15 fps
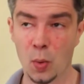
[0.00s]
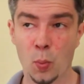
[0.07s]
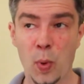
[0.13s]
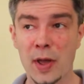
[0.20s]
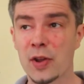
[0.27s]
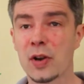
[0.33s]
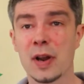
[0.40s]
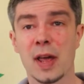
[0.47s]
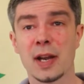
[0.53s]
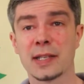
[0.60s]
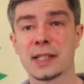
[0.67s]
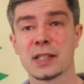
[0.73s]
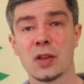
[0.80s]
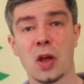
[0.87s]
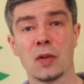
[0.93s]
Whether or not
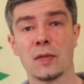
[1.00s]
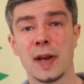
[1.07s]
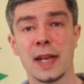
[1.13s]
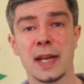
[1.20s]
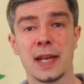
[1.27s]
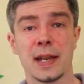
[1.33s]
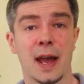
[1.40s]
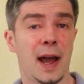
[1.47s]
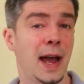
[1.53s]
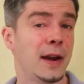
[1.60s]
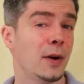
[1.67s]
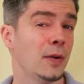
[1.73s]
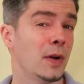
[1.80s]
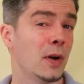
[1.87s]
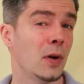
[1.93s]
it's salt rated, I
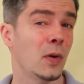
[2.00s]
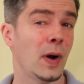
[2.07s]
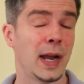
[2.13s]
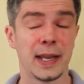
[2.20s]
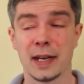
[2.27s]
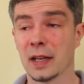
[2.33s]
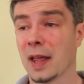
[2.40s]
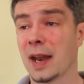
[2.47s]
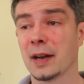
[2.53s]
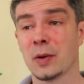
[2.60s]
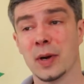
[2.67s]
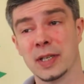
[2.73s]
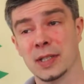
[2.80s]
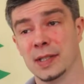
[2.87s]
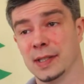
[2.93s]
don't know. I get a lot of
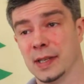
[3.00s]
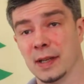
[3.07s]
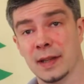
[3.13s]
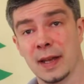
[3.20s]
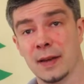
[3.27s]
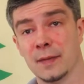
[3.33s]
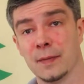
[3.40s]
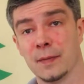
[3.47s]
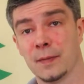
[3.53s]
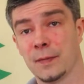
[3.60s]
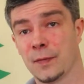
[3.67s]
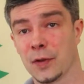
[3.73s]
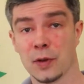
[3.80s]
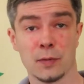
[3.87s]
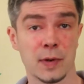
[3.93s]
questions on that
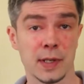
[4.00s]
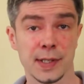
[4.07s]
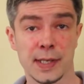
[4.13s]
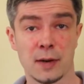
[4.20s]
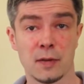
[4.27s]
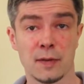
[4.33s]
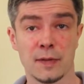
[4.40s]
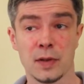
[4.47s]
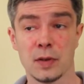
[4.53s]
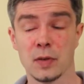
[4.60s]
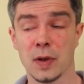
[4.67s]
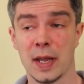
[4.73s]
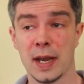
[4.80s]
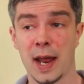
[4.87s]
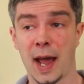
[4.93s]
for the reels I
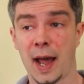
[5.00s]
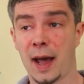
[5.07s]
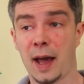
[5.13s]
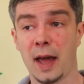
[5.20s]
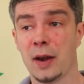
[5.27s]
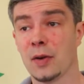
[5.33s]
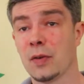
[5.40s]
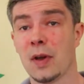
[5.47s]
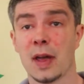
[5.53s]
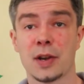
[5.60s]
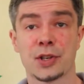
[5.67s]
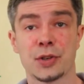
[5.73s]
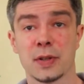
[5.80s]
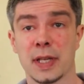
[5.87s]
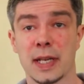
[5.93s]
review, and I don't know how to
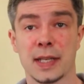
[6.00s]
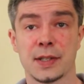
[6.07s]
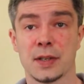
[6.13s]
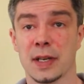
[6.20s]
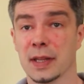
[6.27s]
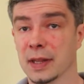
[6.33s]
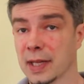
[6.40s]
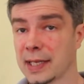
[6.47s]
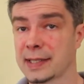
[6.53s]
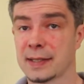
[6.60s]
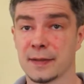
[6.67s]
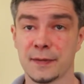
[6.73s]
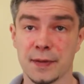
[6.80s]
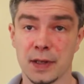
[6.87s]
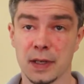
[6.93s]
truly answer it unless
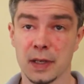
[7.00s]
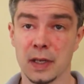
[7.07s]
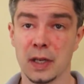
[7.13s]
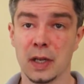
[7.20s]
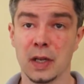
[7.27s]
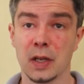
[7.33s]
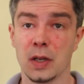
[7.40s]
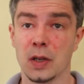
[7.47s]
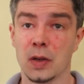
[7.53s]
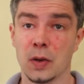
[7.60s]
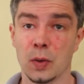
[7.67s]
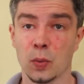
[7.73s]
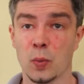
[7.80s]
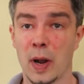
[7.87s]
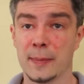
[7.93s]
if the
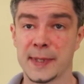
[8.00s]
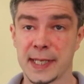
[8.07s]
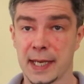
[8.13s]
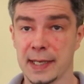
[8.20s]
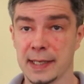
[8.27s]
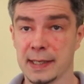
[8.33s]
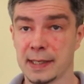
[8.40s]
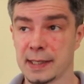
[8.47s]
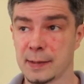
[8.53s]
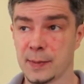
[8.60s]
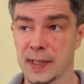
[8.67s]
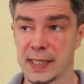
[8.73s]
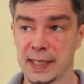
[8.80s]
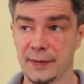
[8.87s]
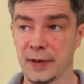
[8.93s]
website
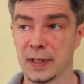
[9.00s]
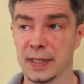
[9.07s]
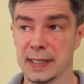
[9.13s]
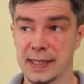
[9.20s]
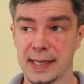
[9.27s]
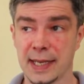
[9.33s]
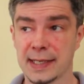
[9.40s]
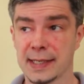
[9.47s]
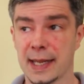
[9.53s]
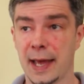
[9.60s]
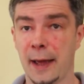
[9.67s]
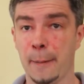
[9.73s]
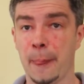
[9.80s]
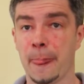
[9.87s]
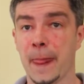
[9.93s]
specifically says
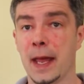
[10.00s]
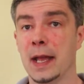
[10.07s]
that.